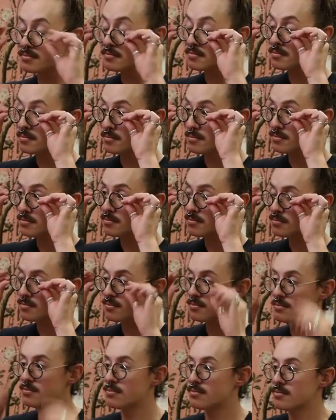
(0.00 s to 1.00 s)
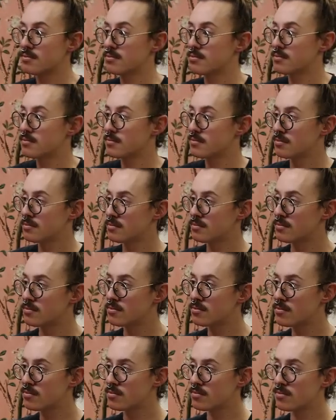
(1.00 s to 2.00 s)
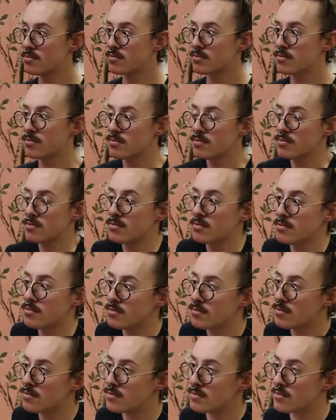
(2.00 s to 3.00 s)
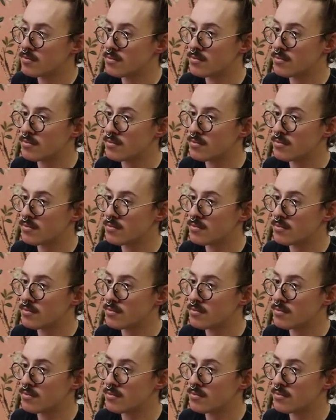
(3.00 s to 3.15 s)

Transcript: (silent)